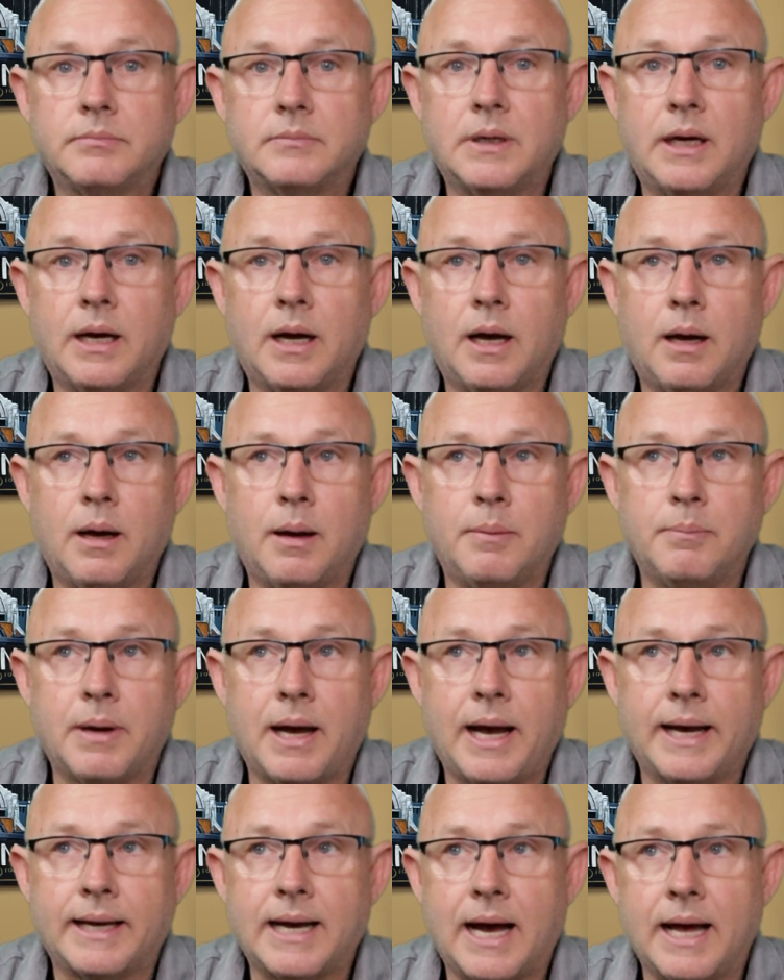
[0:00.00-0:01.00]

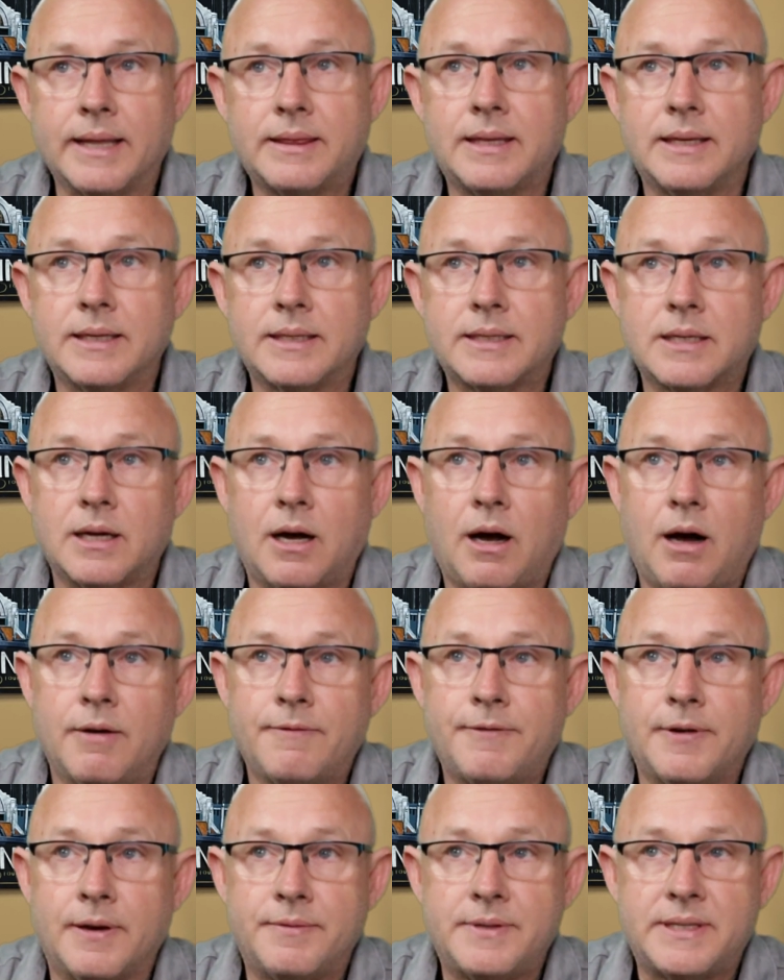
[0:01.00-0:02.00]
I got this
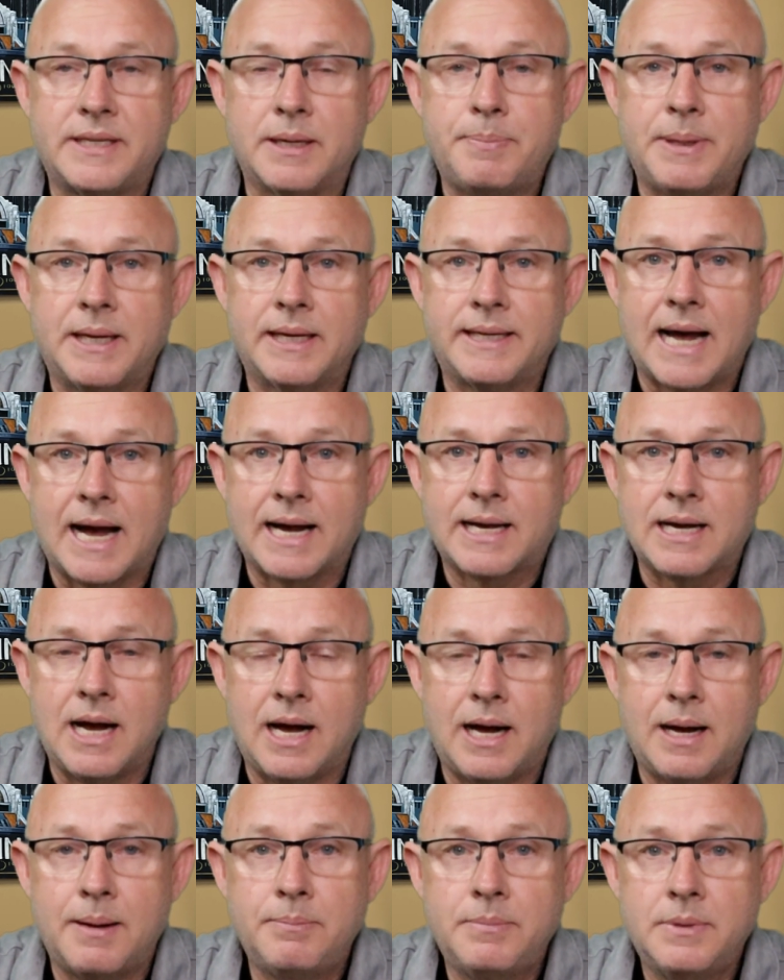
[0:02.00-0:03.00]
off of
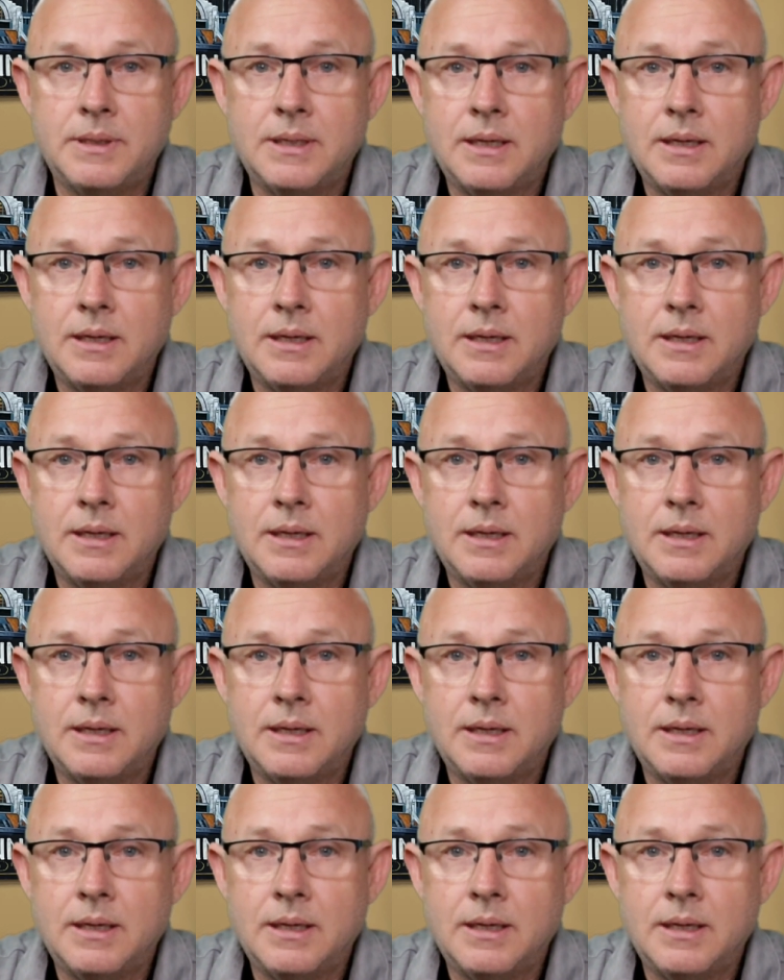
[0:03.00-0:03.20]
Zippia.com.